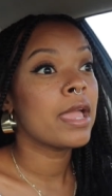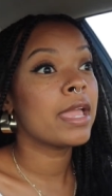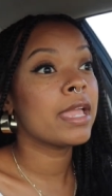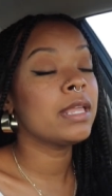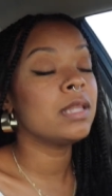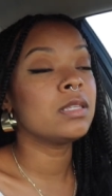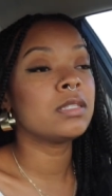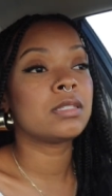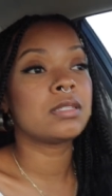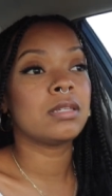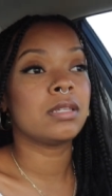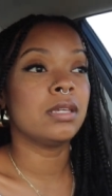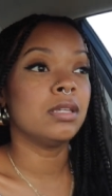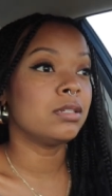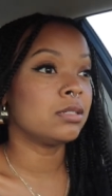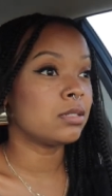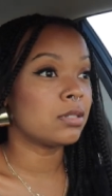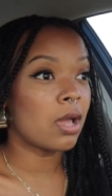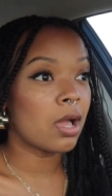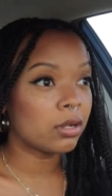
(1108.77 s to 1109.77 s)
It is,
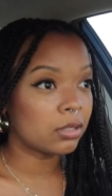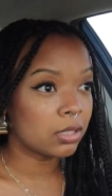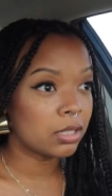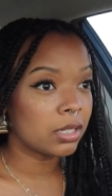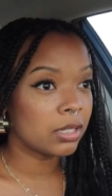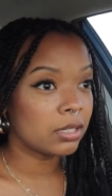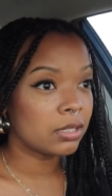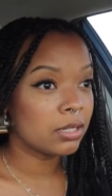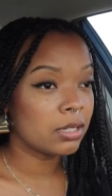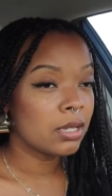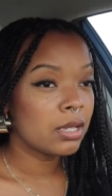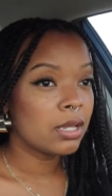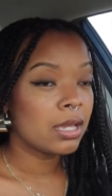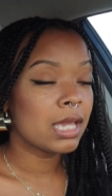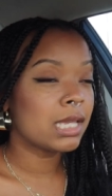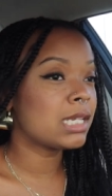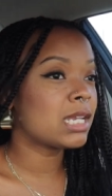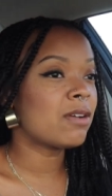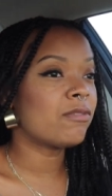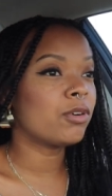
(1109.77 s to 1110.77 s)
it is not good.
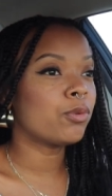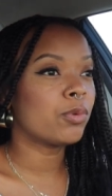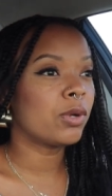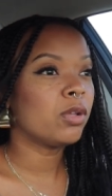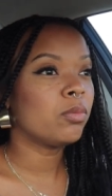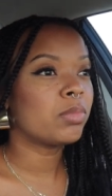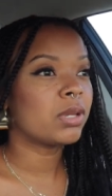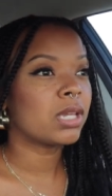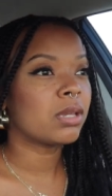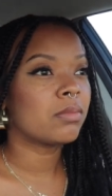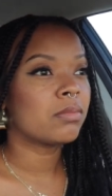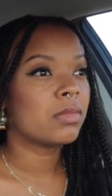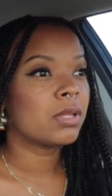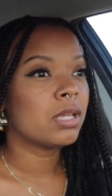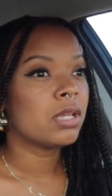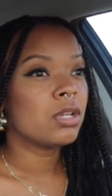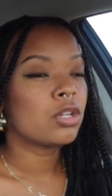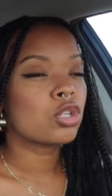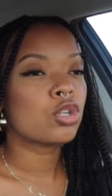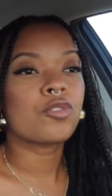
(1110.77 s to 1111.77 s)
It never will be.
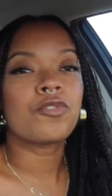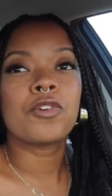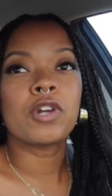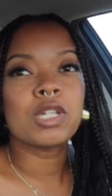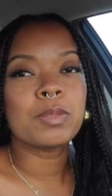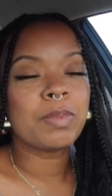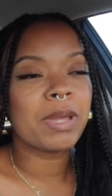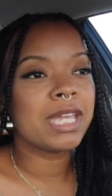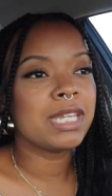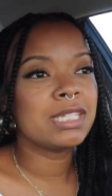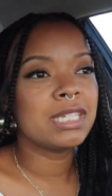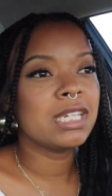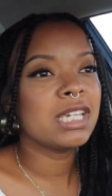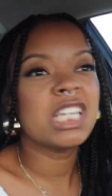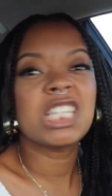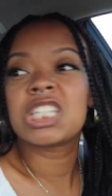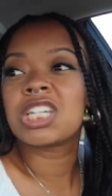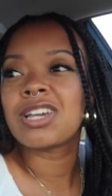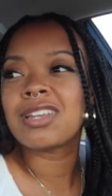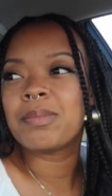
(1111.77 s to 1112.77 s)
Your first
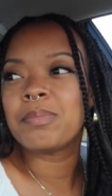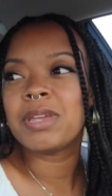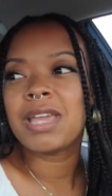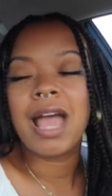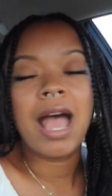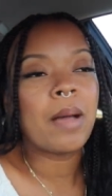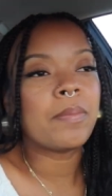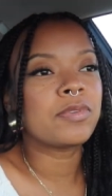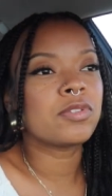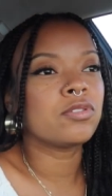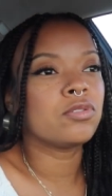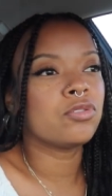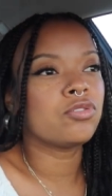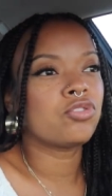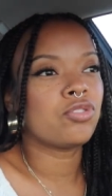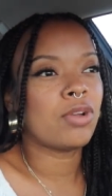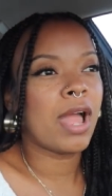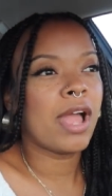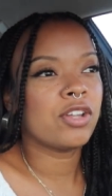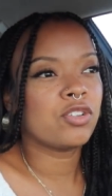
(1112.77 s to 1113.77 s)
painting is gonna be absolute
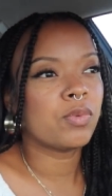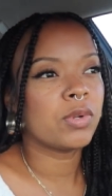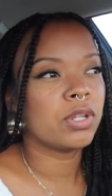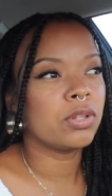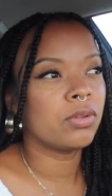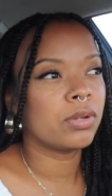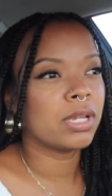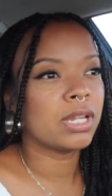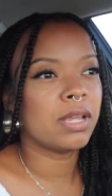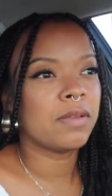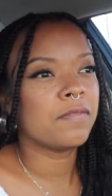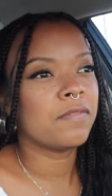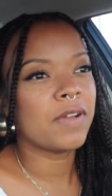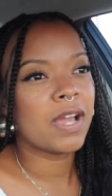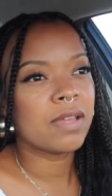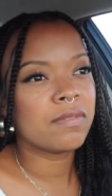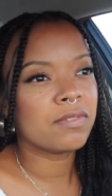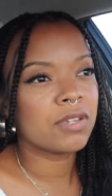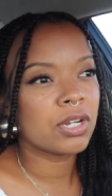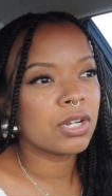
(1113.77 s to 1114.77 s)
trash when you look at it in
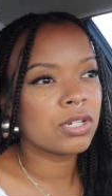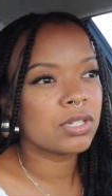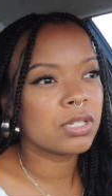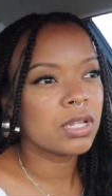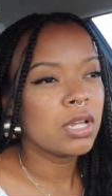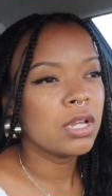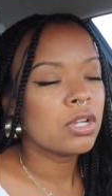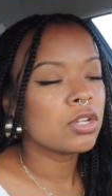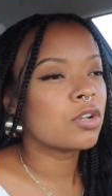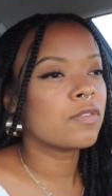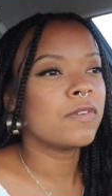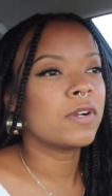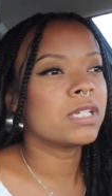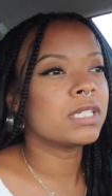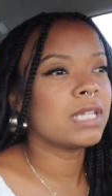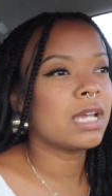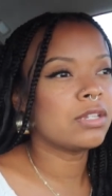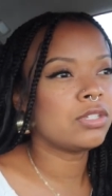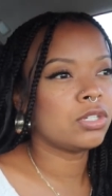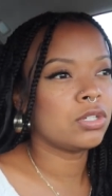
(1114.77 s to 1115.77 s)
five years. Your
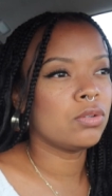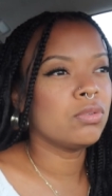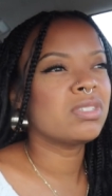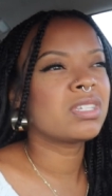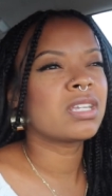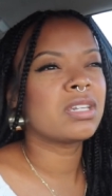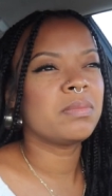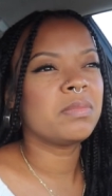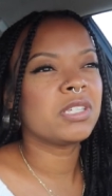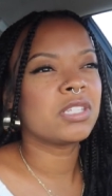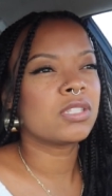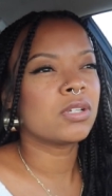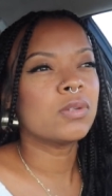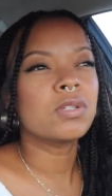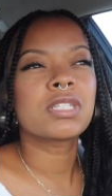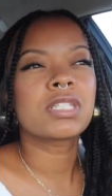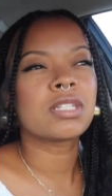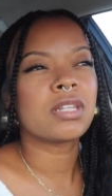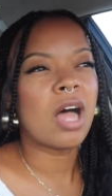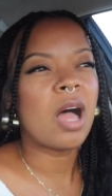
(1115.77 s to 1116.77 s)
first tattoo is gonna be so
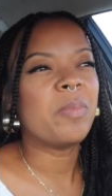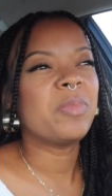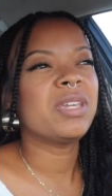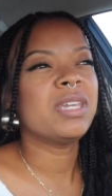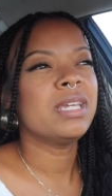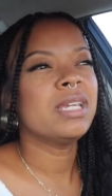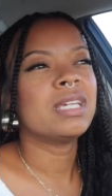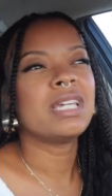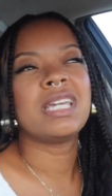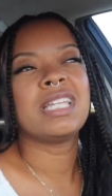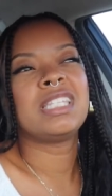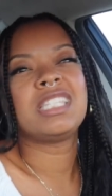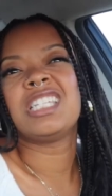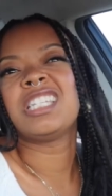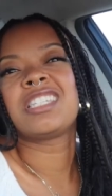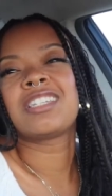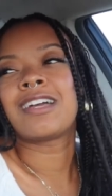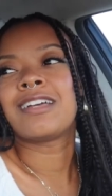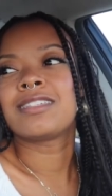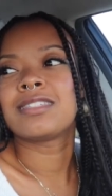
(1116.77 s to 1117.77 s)
sloppy, it's
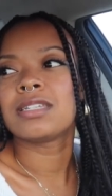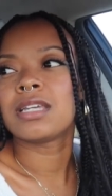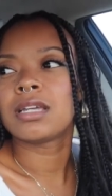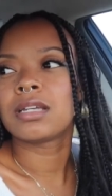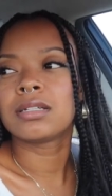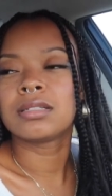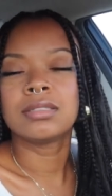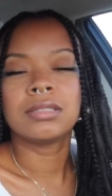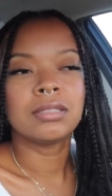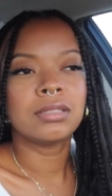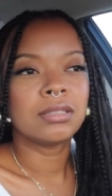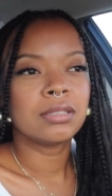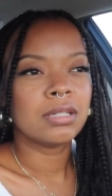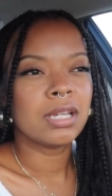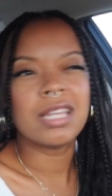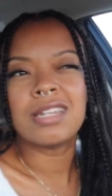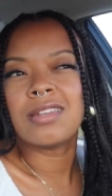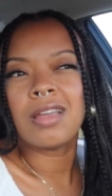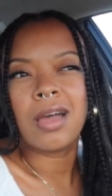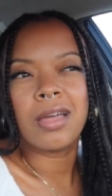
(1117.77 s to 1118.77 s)

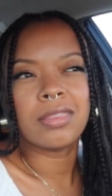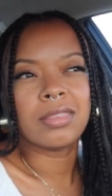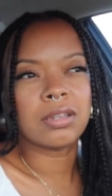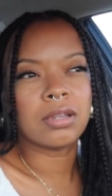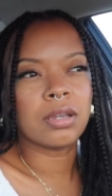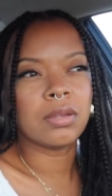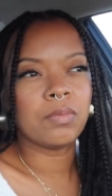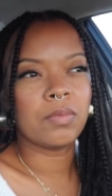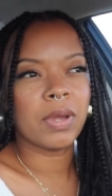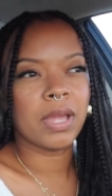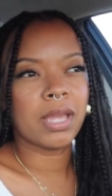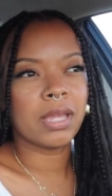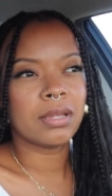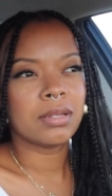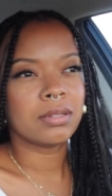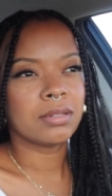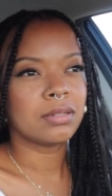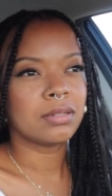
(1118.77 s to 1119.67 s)
disgusting. And not in the good way.